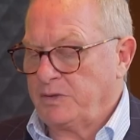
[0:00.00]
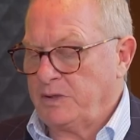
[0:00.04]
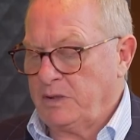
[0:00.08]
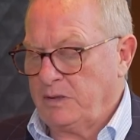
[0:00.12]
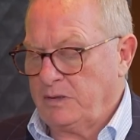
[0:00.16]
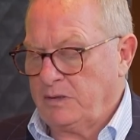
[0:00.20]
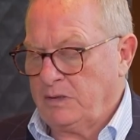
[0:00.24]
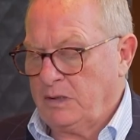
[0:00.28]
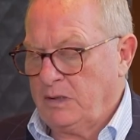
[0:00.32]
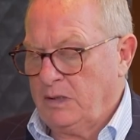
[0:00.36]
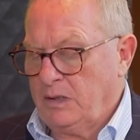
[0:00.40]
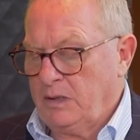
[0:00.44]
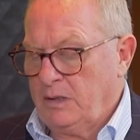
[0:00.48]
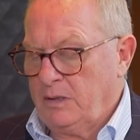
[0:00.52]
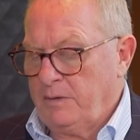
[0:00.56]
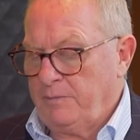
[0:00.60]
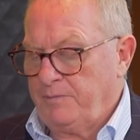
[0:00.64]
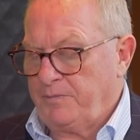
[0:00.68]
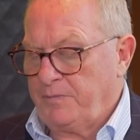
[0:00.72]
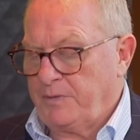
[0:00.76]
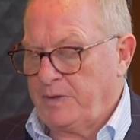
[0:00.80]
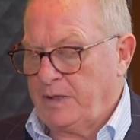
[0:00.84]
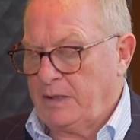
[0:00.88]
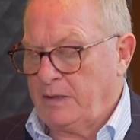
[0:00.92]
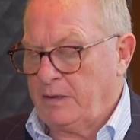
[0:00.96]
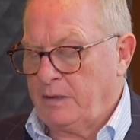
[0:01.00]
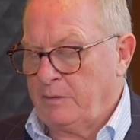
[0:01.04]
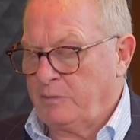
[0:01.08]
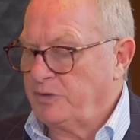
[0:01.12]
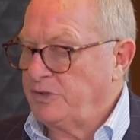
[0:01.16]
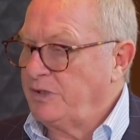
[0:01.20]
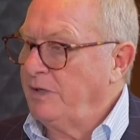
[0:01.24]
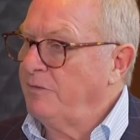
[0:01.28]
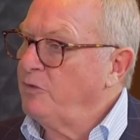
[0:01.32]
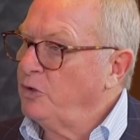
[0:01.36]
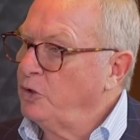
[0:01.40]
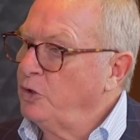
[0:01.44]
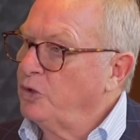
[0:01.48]
that it was
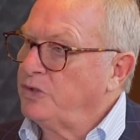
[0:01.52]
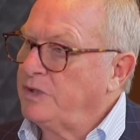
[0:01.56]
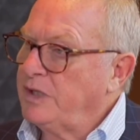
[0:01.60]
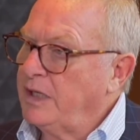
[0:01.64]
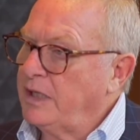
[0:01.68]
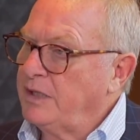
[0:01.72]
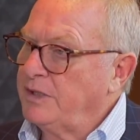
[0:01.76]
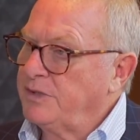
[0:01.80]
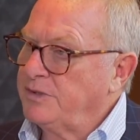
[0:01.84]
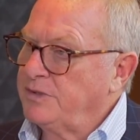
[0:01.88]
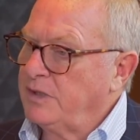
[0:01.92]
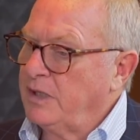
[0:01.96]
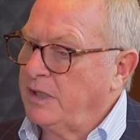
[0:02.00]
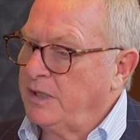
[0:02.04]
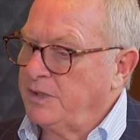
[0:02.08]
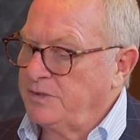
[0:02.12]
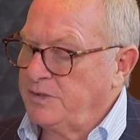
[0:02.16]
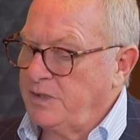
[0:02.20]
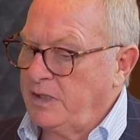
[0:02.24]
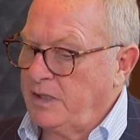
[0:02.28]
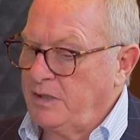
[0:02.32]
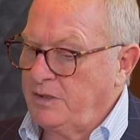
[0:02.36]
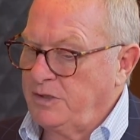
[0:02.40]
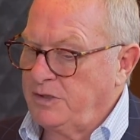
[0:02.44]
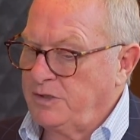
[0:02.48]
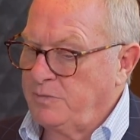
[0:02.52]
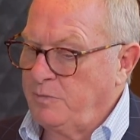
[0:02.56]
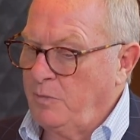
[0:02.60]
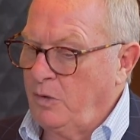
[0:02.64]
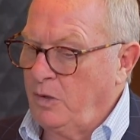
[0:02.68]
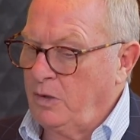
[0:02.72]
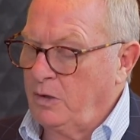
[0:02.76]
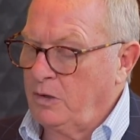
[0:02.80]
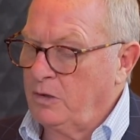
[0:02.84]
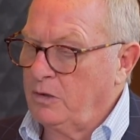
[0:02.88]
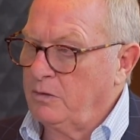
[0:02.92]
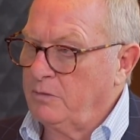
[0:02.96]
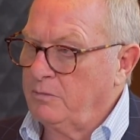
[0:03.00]
never looked at as a
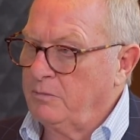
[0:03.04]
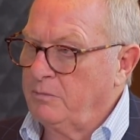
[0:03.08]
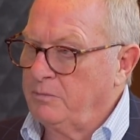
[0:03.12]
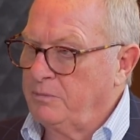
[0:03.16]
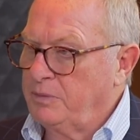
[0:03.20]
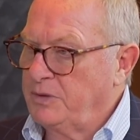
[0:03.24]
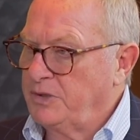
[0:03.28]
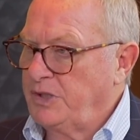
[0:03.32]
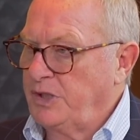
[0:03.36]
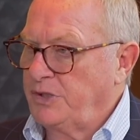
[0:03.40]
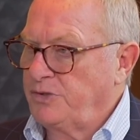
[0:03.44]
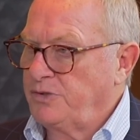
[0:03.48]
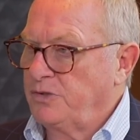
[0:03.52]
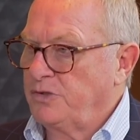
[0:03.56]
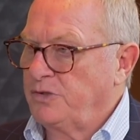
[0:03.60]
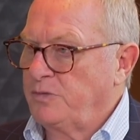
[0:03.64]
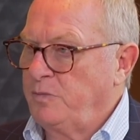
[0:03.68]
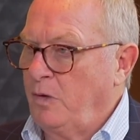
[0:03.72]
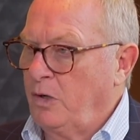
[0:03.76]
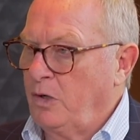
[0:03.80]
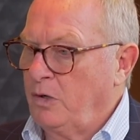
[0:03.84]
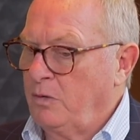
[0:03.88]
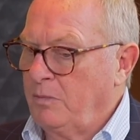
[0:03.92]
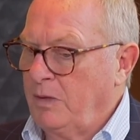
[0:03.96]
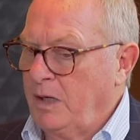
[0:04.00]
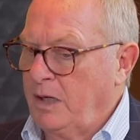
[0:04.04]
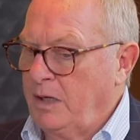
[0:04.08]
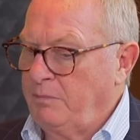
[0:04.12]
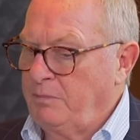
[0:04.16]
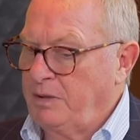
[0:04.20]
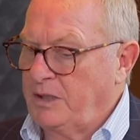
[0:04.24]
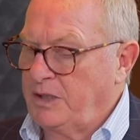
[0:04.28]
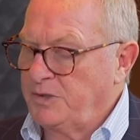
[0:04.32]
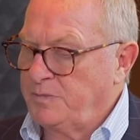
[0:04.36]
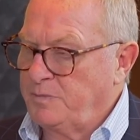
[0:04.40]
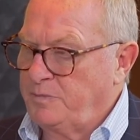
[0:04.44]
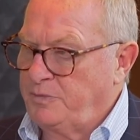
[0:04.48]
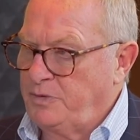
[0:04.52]
potential smaller mine,
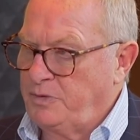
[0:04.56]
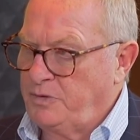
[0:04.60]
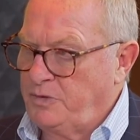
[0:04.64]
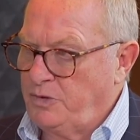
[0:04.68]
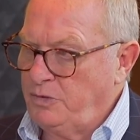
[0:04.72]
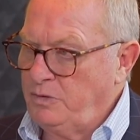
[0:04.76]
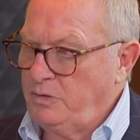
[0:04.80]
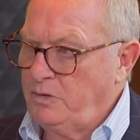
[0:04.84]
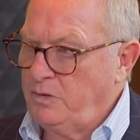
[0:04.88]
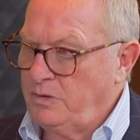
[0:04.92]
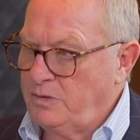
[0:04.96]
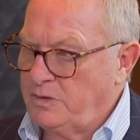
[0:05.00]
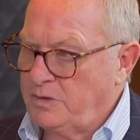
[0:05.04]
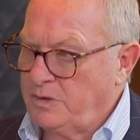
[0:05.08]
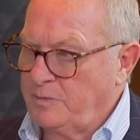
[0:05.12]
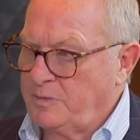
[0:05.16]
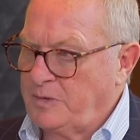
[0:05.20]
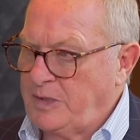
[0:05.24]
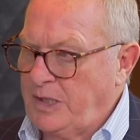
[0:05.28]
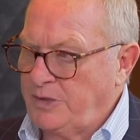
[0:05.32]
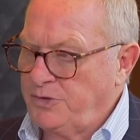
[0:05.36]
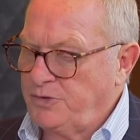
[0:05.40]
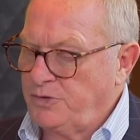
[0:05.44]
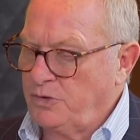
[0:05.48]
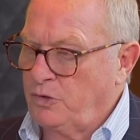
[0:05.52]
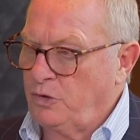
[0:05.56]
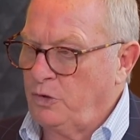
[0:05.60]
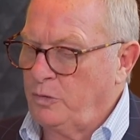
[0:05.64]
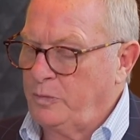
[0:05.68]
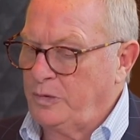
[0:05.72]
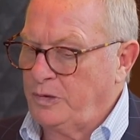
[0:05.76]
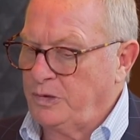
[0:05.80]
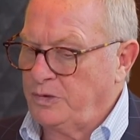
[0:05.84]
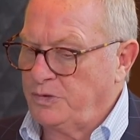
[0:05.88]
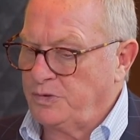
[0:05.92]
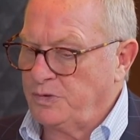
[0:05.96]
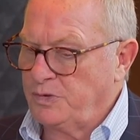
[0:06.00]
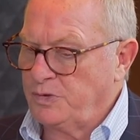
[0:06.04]
because two substantial gold
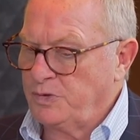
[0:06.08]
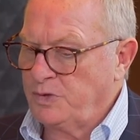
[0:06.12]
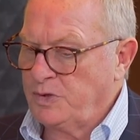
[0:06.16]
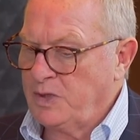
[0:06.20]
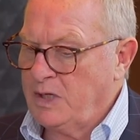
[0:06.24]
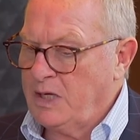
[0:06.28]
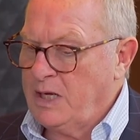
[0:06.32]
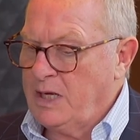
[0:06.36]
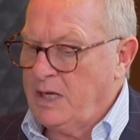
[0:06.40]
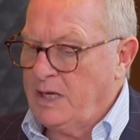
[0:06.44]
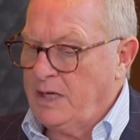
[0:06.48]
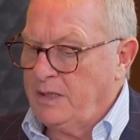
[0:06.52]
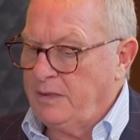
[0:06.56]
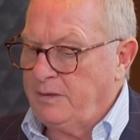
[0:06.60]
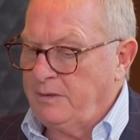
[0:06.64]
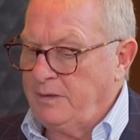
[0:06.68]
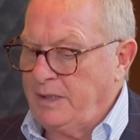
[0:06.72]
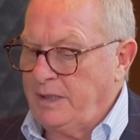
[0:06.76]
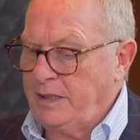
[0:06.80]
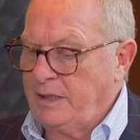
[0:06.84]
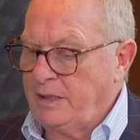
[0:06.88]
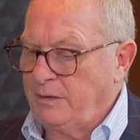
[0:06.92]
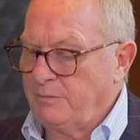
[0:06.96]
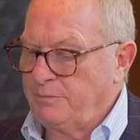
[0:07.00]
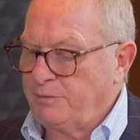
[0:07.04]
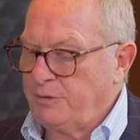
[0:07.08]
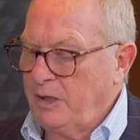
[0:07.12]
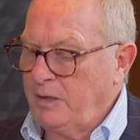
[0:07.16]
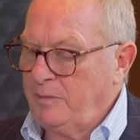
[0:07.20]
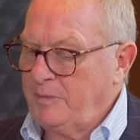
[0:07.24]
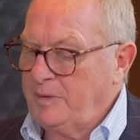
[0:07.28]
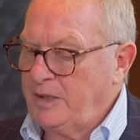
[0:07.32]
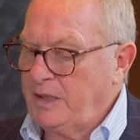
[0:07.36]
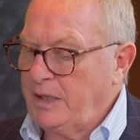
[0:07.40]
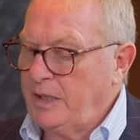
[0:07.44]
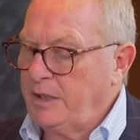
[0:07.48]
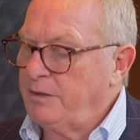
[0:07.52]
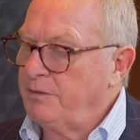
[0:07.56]
producers needing
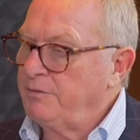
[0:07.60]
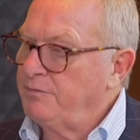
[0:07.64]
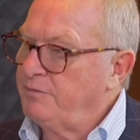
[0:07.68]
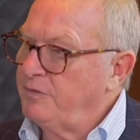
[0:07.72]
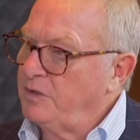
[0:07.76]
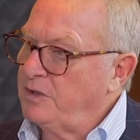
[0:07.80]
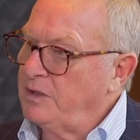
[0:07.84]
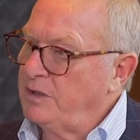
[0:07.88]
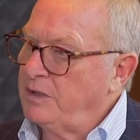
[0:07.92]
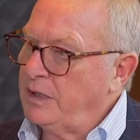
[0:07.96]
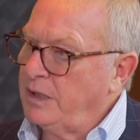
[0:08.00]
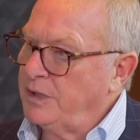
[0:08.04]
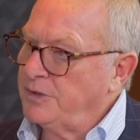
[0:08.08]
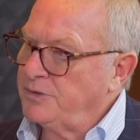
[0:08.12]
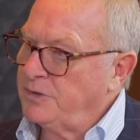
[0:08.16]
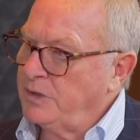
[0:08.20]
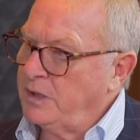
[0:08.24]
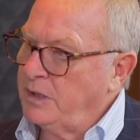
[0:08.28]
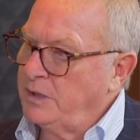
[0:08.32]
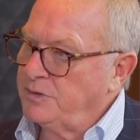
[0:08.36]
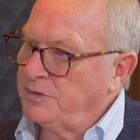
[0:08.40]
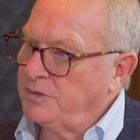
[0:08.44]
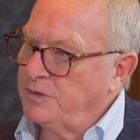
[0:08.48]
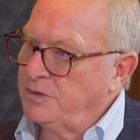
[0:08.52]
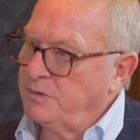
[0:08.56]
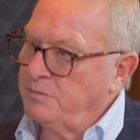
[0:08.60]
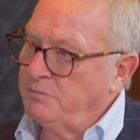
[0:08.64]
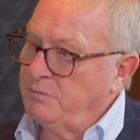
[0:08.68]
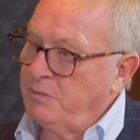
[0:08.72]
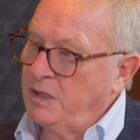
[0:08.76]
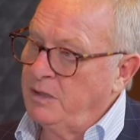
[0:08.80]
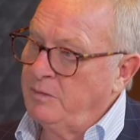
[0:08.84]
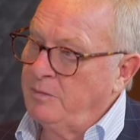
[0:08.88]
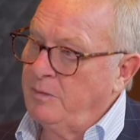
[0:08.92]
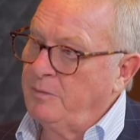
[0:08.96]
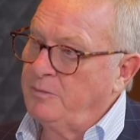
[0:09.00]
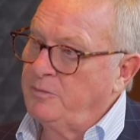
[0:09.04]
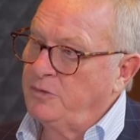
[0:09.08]
probably 150,000 ounces
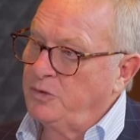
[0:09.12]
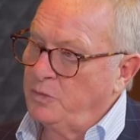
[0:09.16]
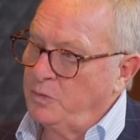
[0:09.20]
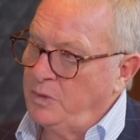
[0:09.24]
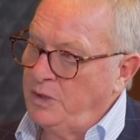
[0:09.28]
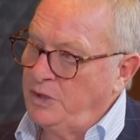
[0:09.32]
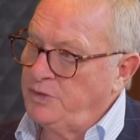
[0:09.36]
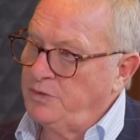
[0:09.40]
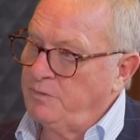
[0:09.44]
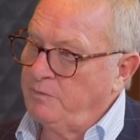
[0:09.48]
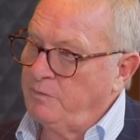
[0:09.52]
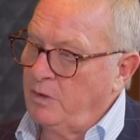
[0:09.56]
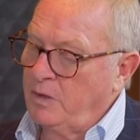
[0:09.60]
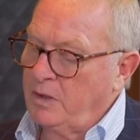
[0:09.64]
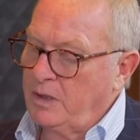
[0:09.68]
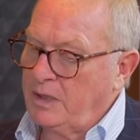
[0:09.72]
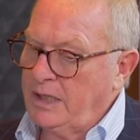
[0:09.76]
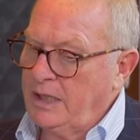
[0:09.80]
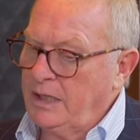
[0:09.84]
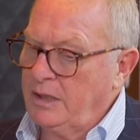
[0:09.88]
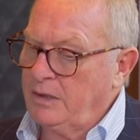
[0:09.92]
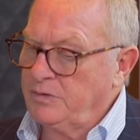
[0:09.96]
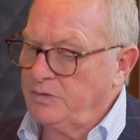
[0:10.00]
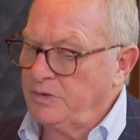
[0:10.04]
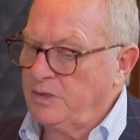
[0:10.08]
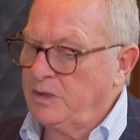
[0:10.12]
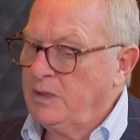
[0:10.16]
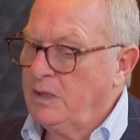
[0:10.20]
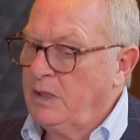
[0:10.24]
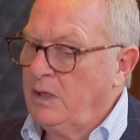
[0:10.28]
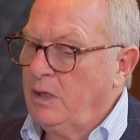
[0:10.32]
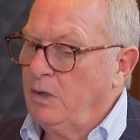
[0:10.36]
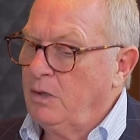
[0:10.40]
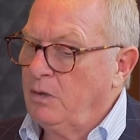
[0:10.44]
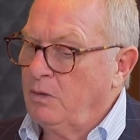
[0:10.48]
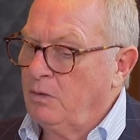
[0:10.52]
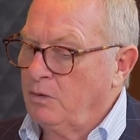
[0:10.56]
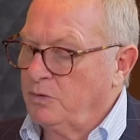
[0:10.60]
minimum to each of our account,
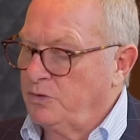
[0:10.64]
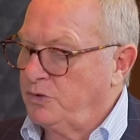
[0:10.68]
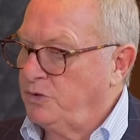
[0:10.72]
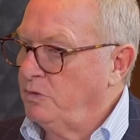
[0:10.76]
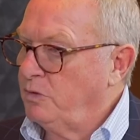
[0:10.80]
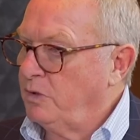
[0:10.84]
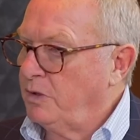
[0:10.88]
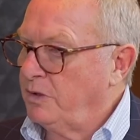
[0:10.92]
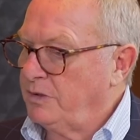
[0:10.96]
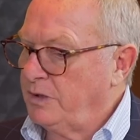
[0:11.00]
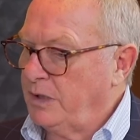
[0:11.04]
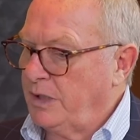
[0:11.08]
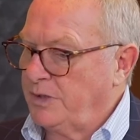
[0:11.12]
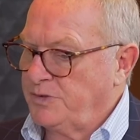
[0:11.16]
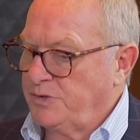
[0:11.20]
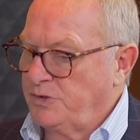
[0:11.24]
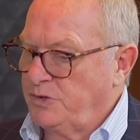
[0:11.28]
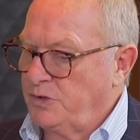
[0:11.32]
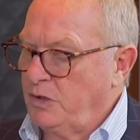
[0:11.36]
or 200,000.